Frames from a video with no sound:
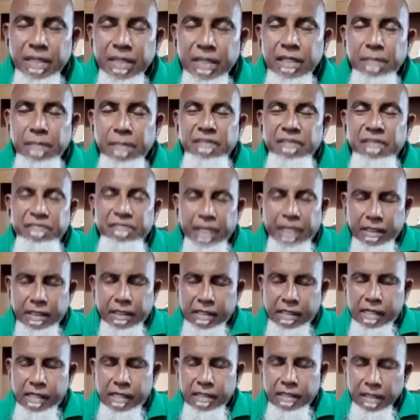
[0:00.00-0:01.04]
to be
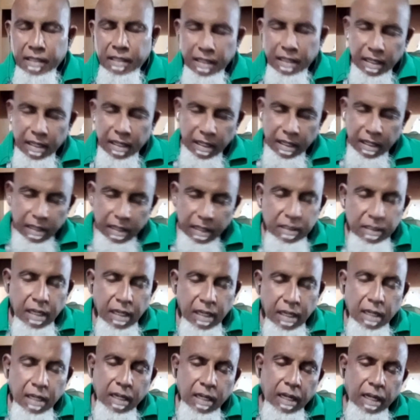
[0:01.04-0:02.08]
festered into
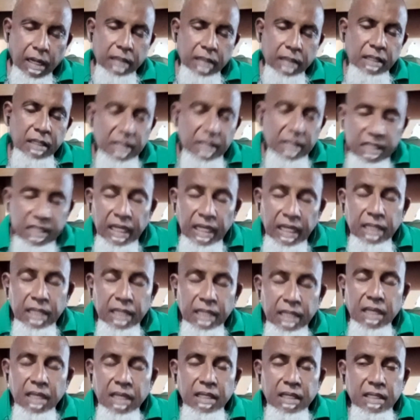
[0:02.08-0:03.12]
a
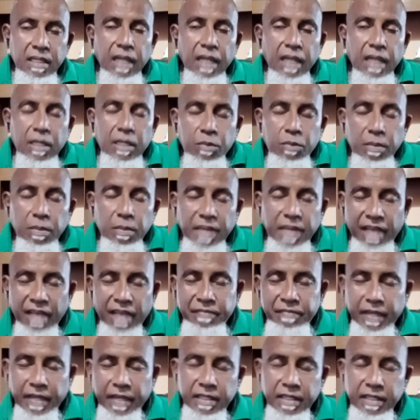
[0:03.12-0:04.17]
disease, then it will be
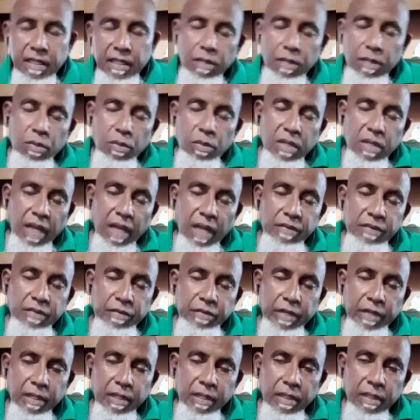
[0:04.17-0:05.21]
affecting the whole
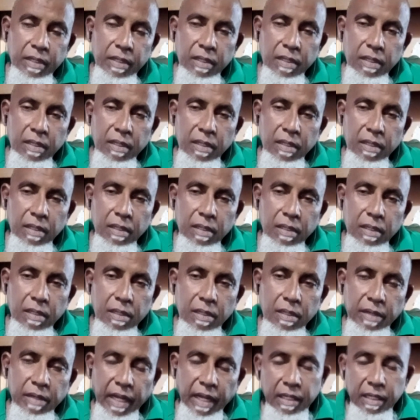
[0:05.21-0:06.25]
country.
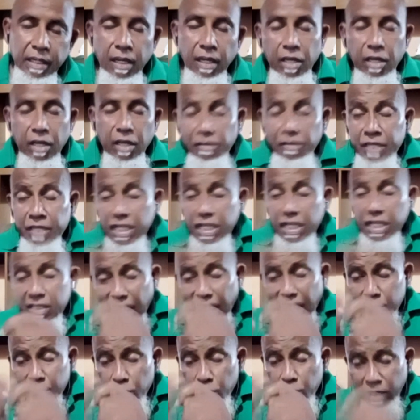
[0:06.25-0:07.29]
Right? If it is
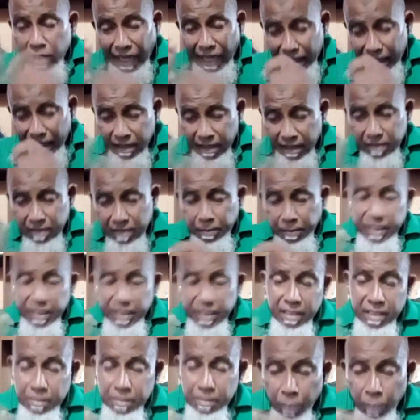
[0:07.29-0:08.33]
that you cannot put
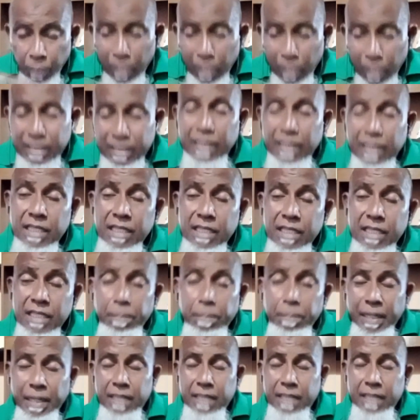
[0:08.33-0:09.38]
small things in
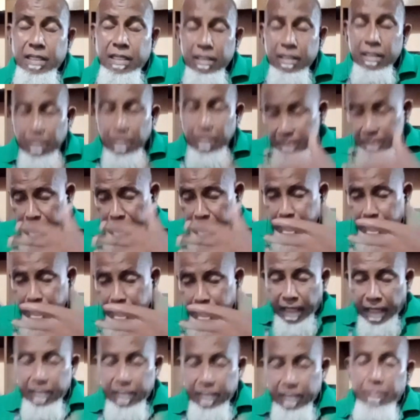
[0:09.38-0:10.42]
place in terms of
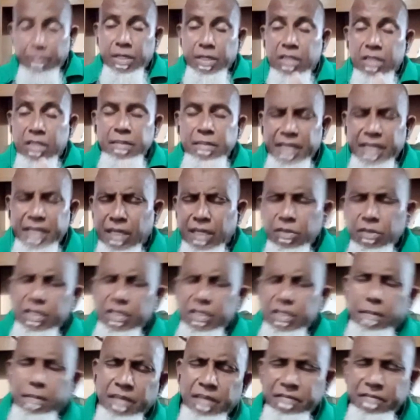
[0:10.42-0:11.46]
protecting, because let me tell you
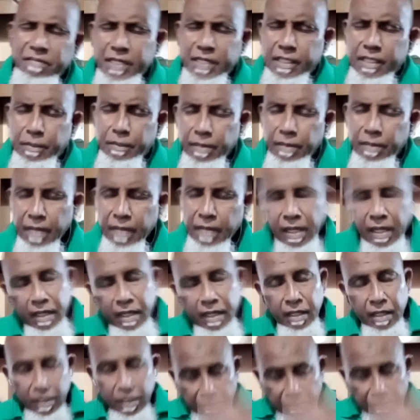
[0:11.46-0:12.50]
something, Fazeer.
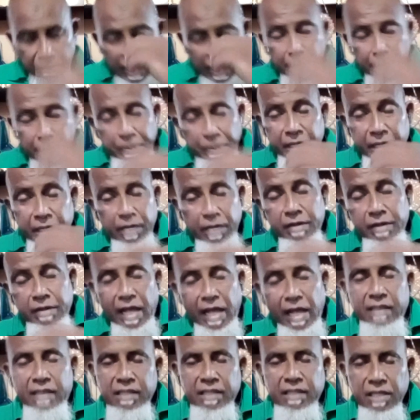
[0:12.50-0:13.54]
When the PRAEDIAL
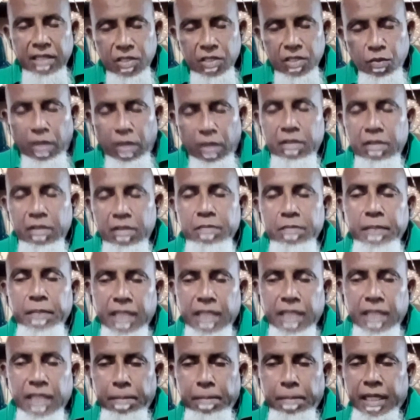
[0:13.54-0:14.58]
LARCENY squad was put
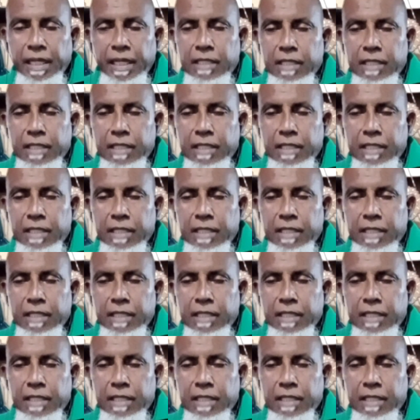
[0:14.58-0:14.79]
in place,